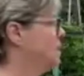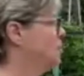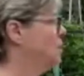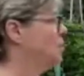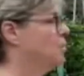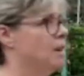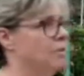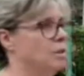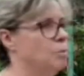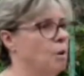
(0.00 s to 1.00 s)
it easier than
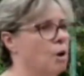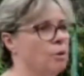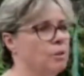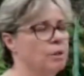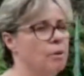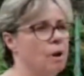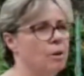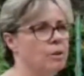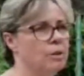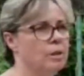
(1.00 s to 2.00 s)
people having to buy all
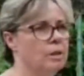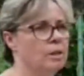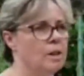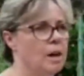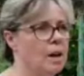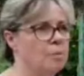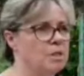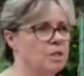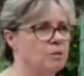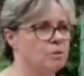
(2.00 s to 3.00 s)
their own
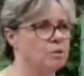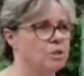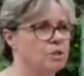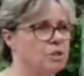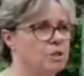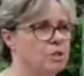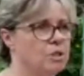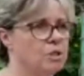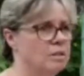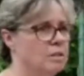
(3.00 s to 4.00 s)
materials to
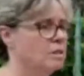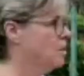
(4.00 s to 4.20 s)
use.